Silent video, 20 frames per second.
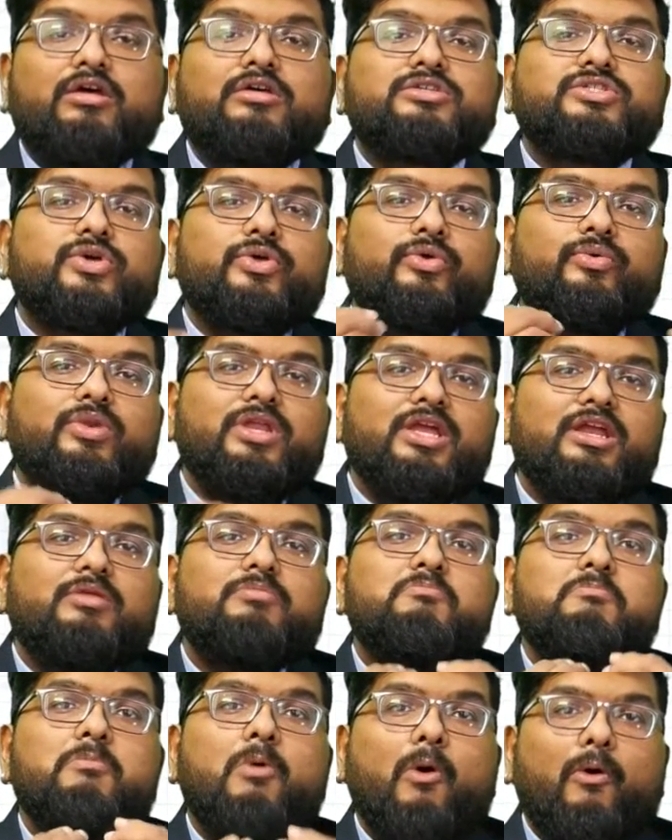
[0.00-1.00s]
So you
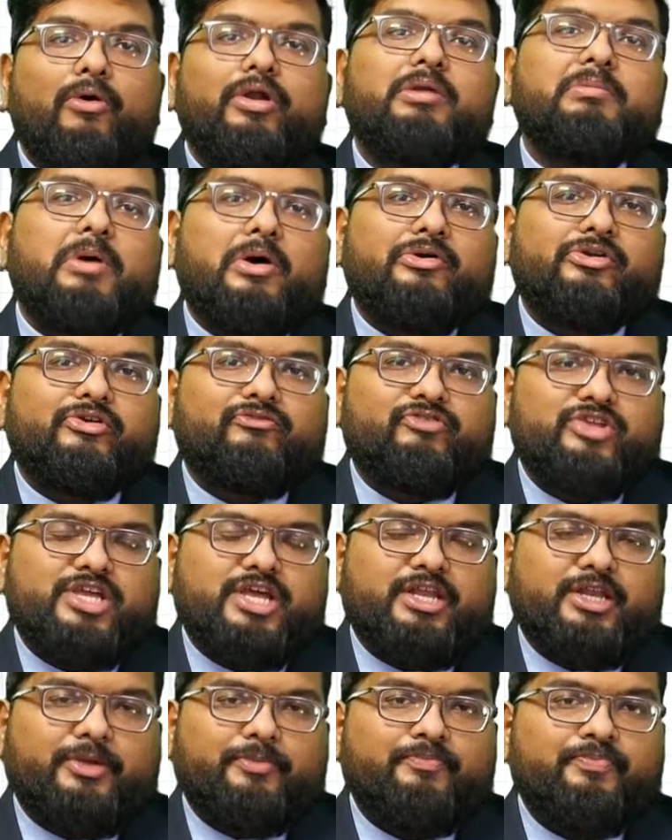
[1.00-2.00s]
need more amount of
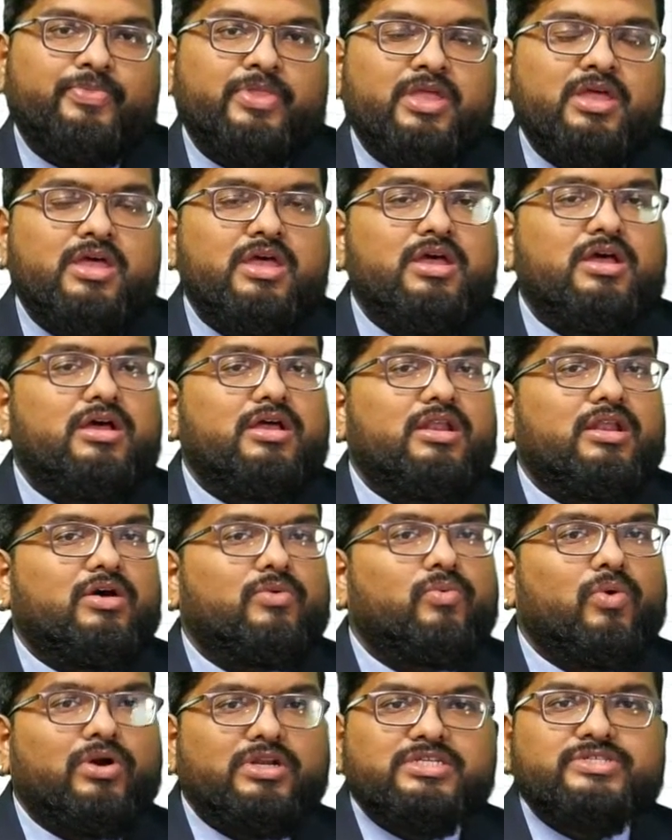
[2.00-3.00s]
DNA. Now
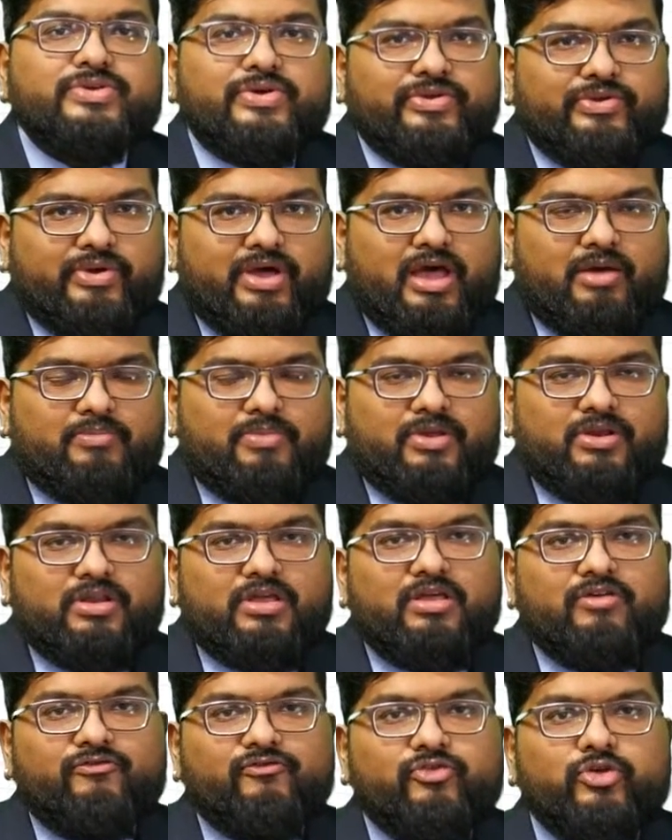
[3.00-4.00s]
what is going to happen
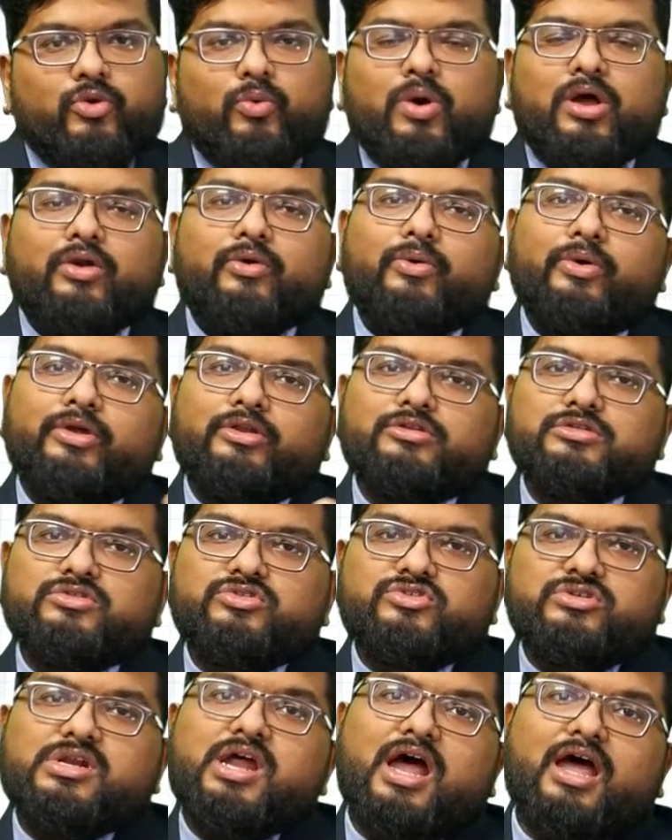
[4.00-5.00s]
if you are going to
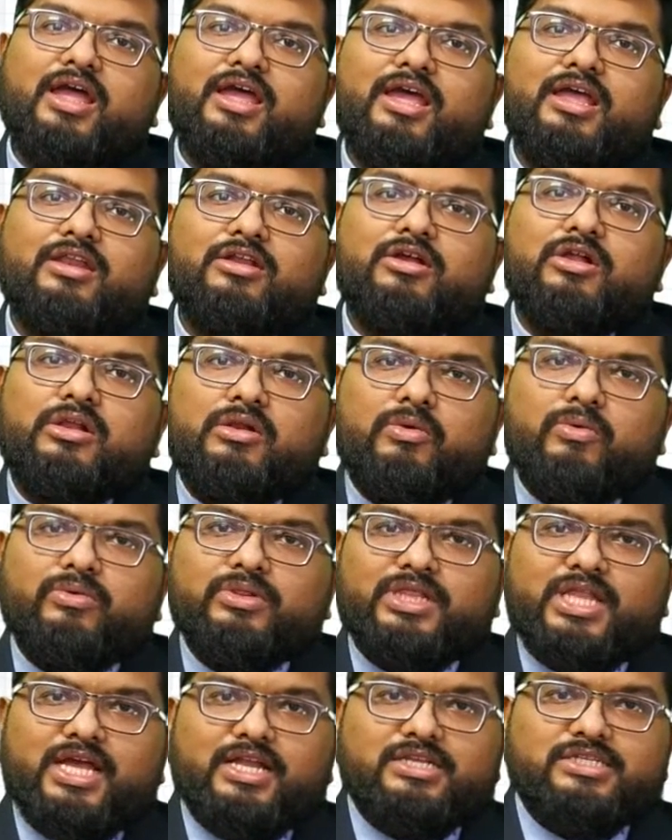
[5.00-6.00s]
try and
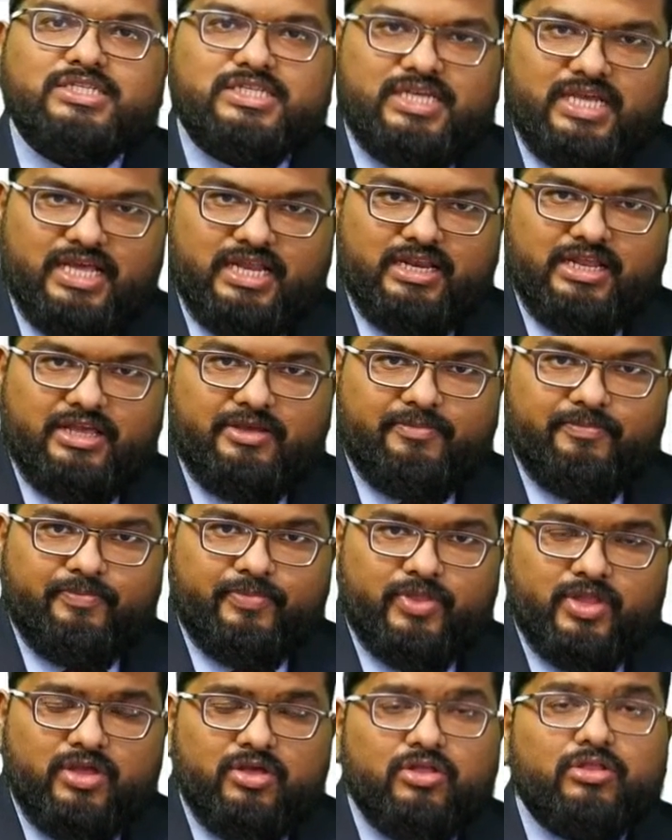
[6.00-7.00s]
clone that DNA
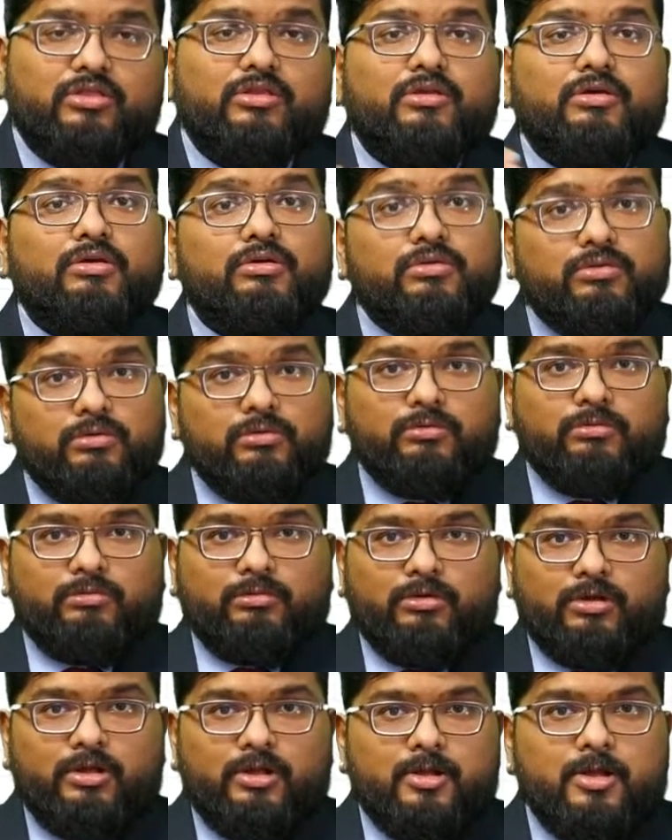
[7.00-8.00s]

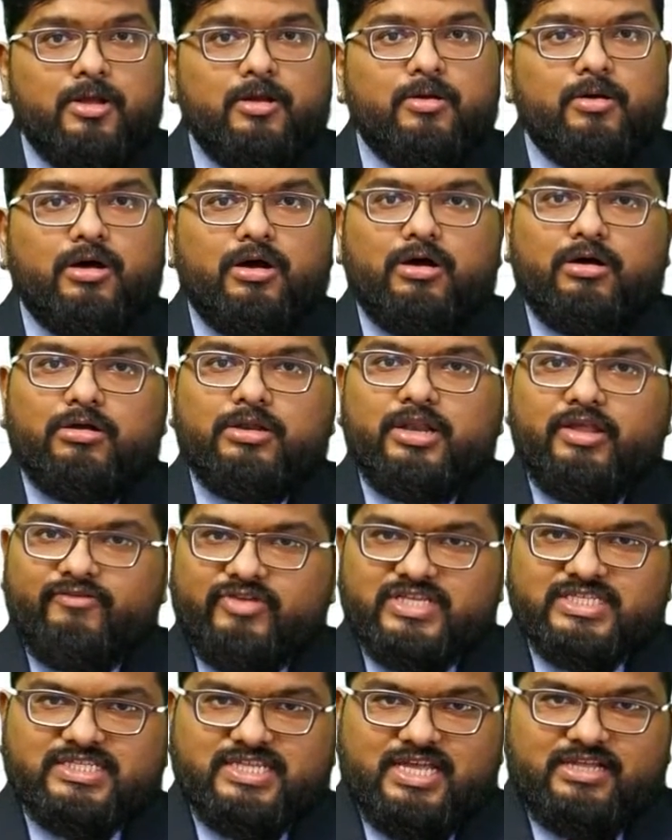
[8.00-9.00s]
through
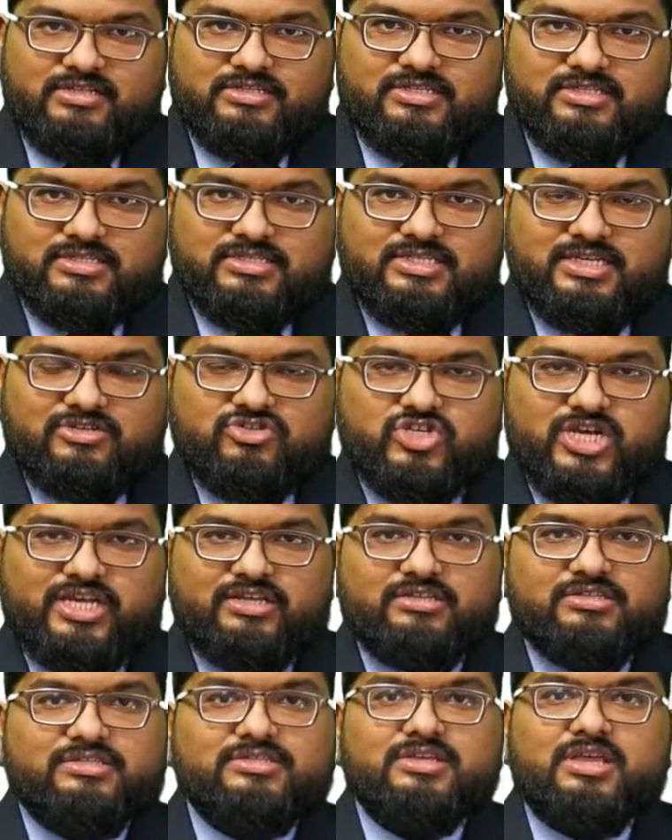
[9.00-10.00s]
living cells such
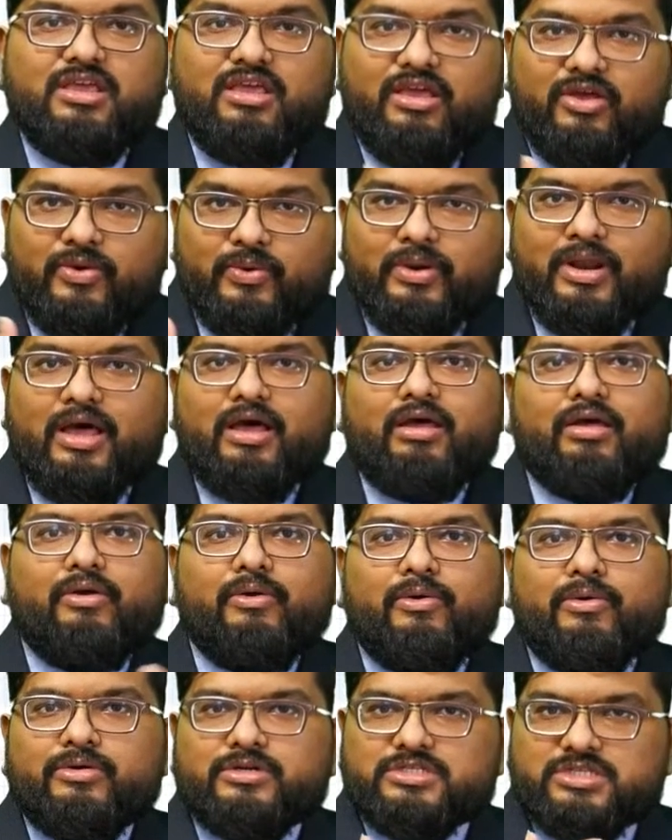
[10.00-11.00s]
as E. coli
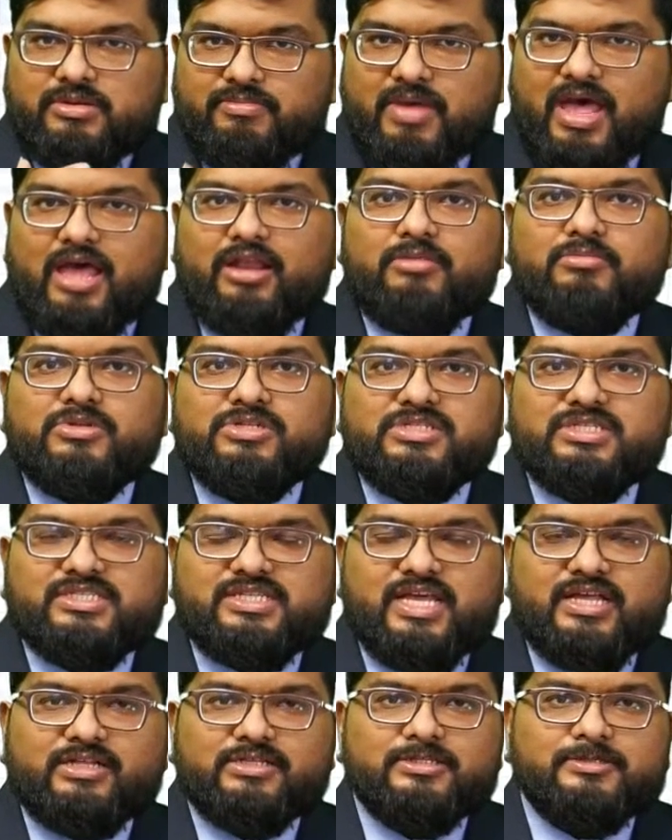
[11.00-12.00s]
or some animal
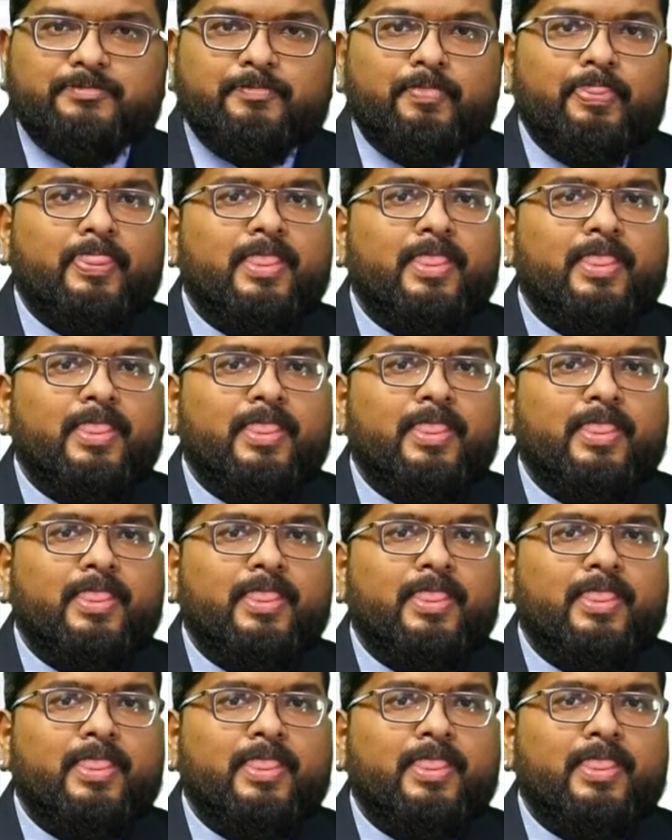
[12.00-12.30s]
cells?